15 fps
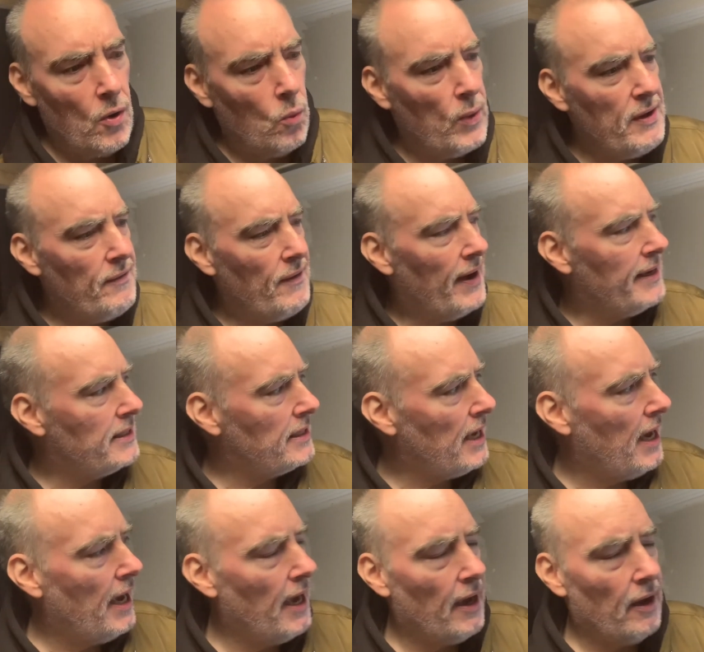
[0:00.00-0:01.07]
We've had
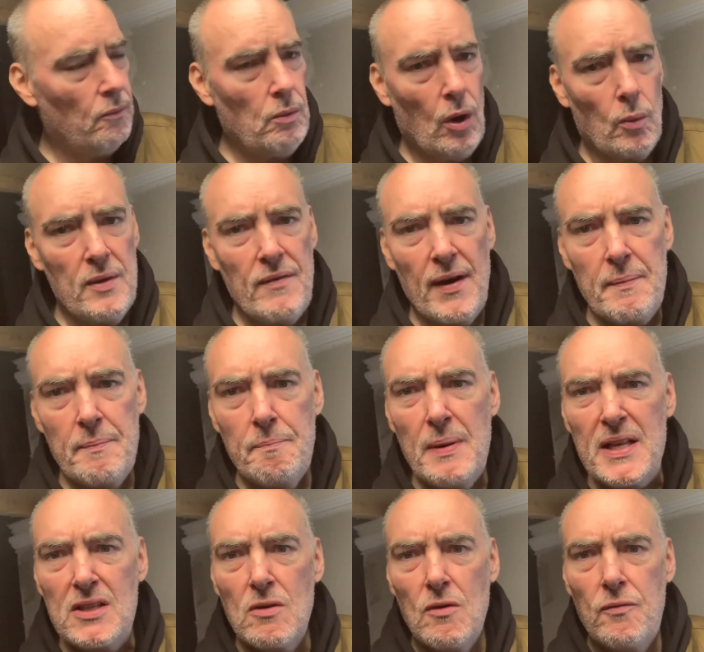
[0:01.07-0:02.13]
we've had
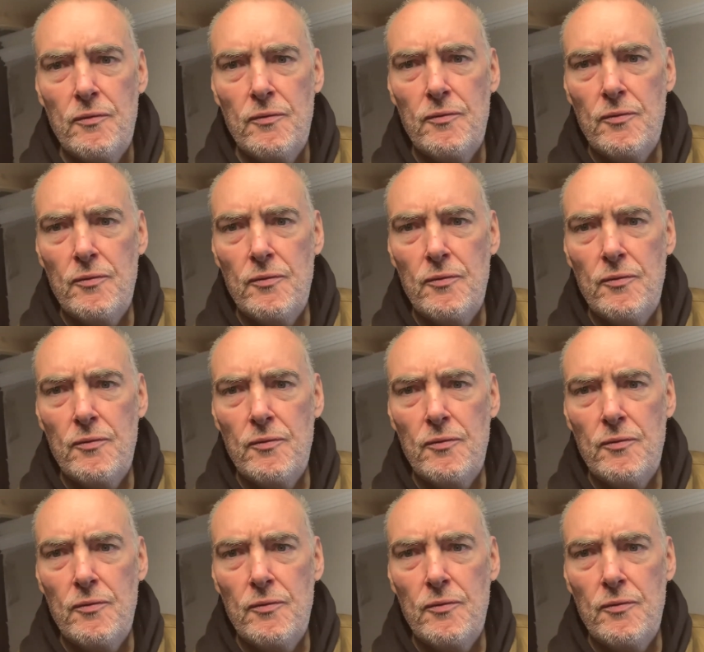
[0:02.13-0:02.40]
bits of